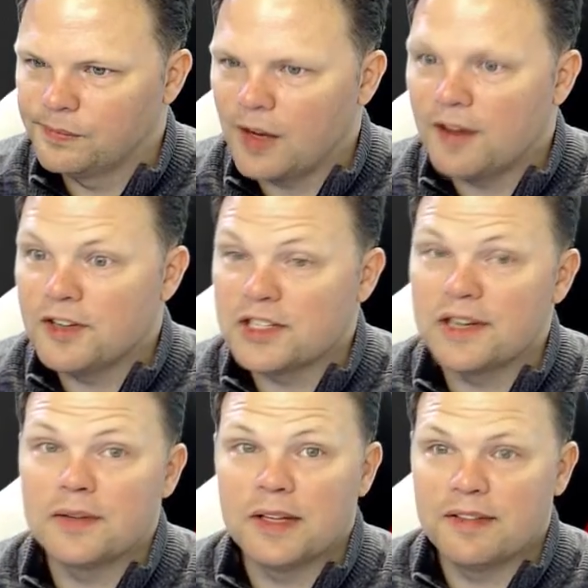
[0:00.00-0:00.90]

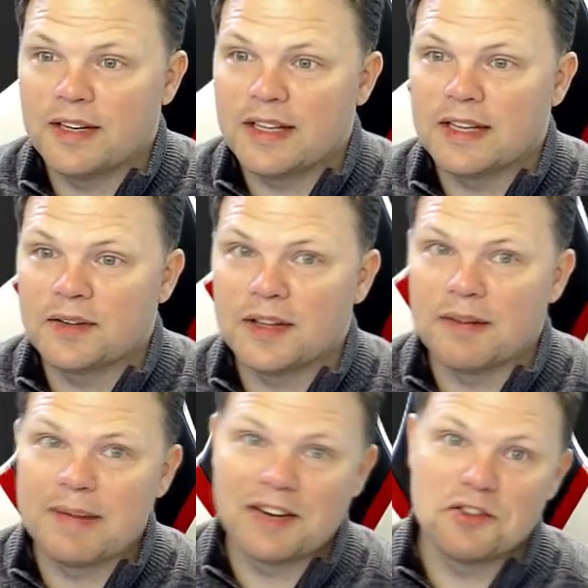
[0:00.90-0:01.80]
obviously I would leave anything with
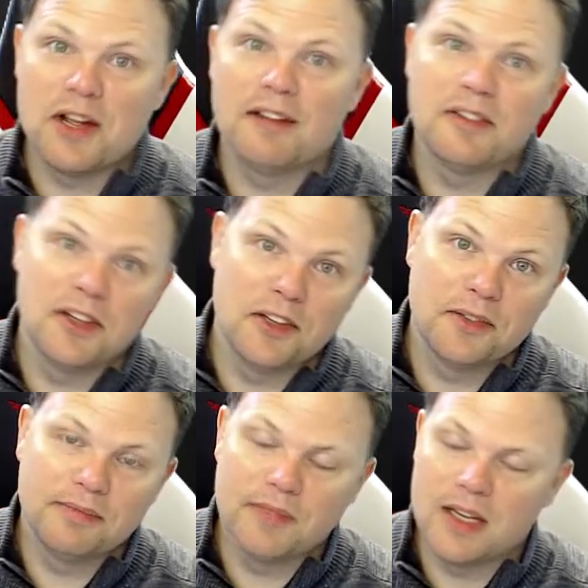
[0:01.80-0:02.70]
like Microsoft
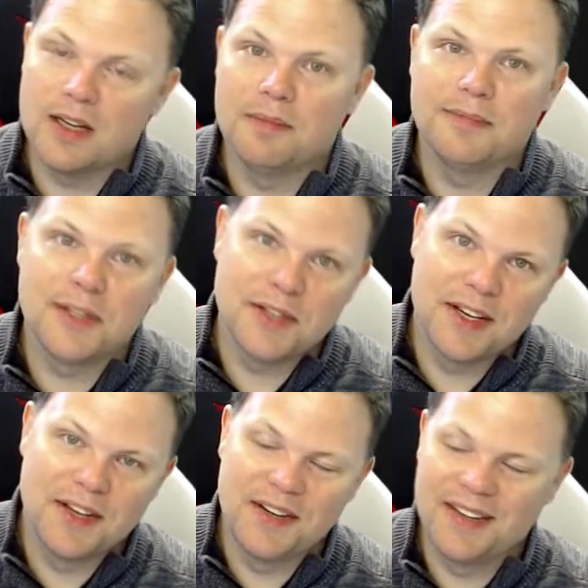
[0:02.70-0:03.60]
alone. Don't
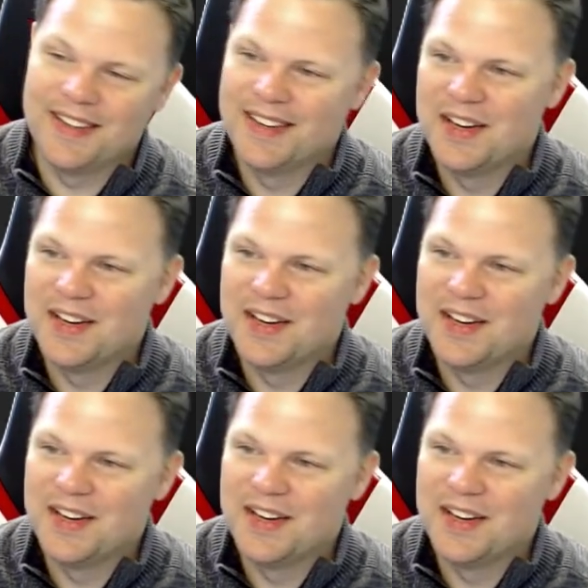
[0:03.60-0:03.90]
take a